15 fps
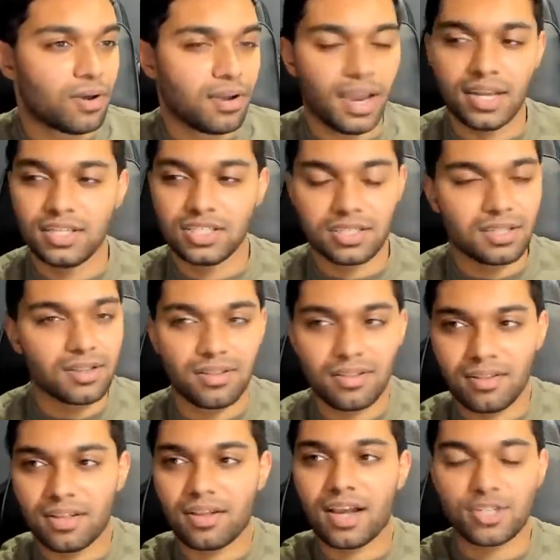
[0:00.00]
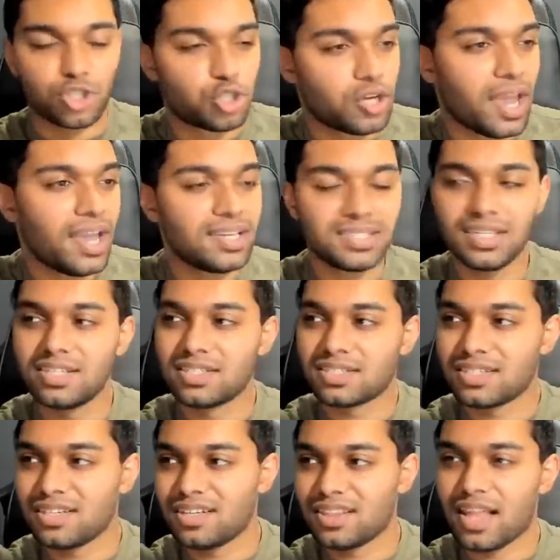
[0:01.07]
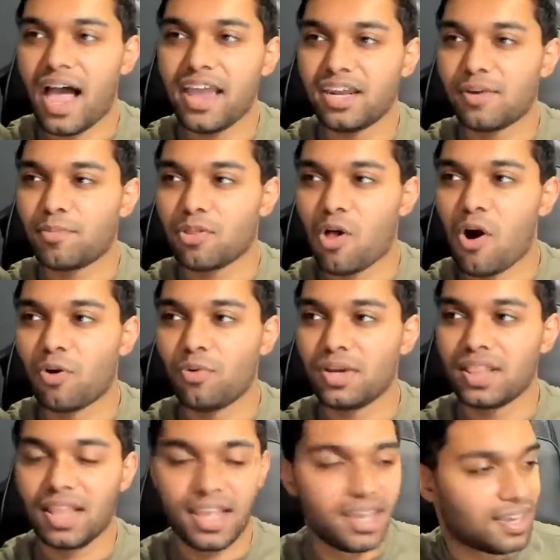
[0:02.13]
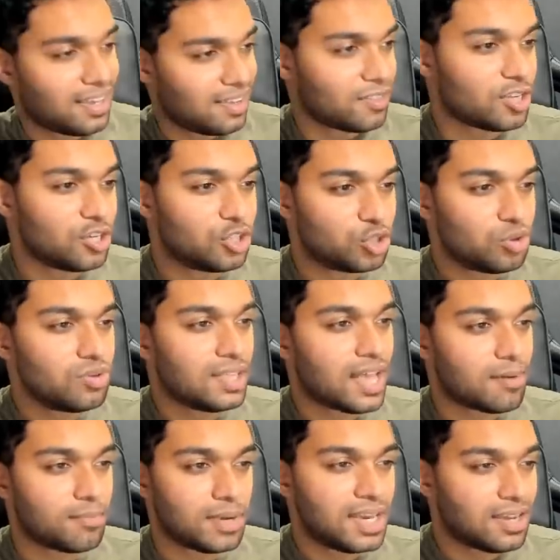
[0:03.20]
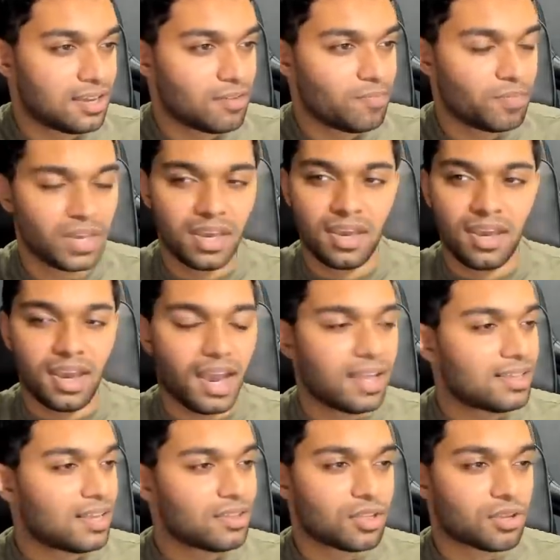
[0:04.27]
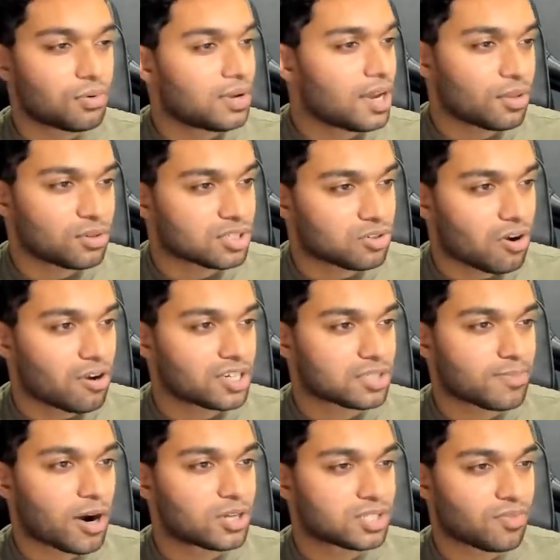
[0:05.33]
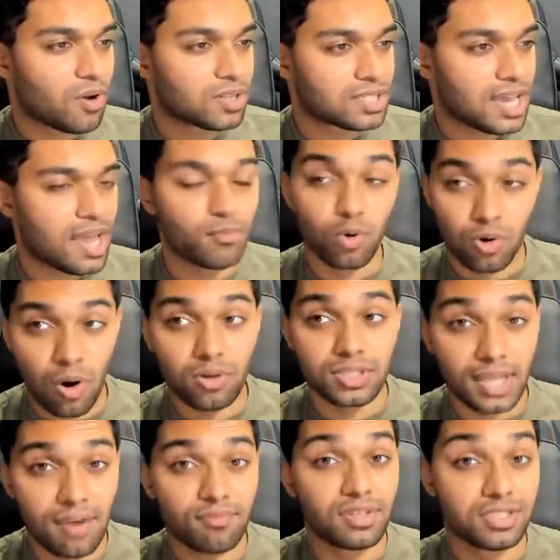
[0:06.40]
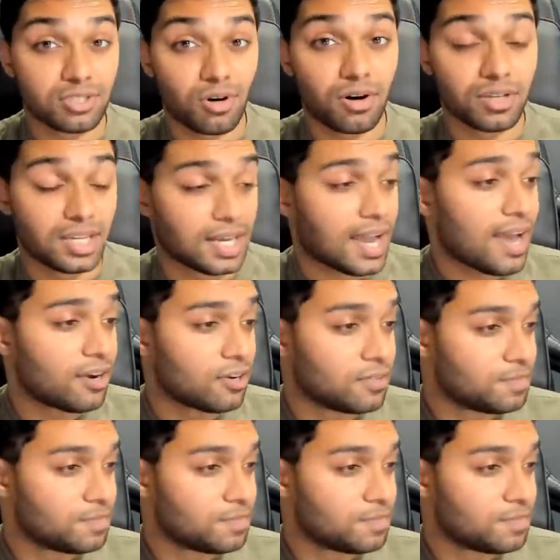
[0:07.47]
And he's got Shanks in his lineup along with, like, the dude that beat him, and then the 3 other strongest pirates of all time who are all definitely stronger than Kaido.